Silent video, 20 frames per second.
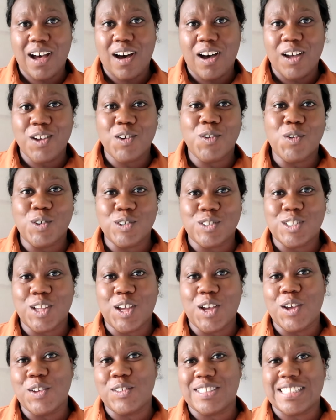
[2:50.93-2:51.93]
I
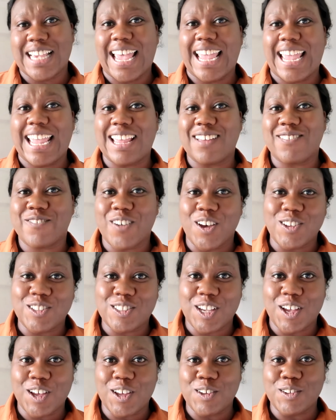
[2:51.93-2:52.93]
also take
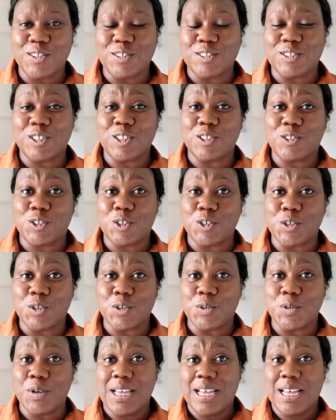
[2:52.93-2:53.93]
photos
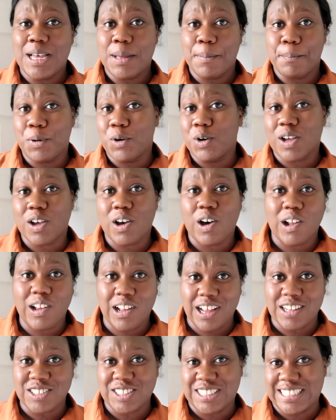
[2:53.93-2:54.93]
to put a
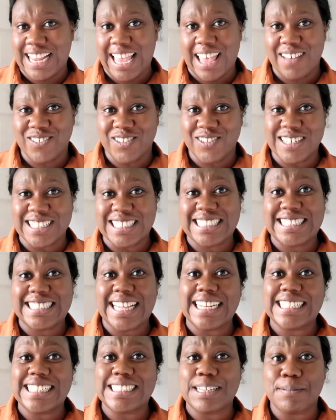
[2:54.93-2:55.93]
collage together and
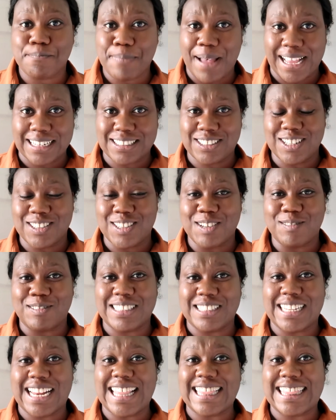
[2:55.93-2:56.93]
send it back to them
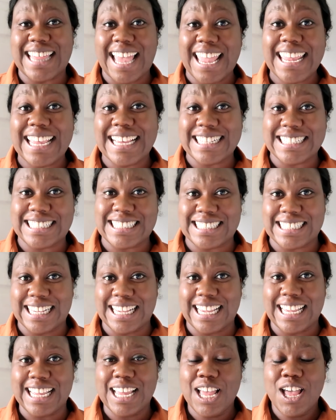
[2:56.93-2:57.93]
so that they can
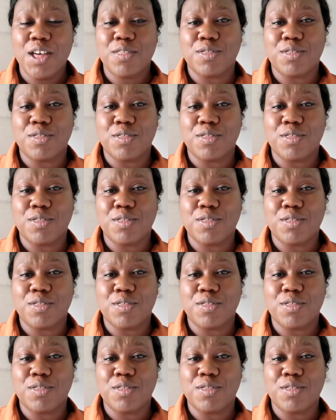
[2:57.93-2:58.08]
see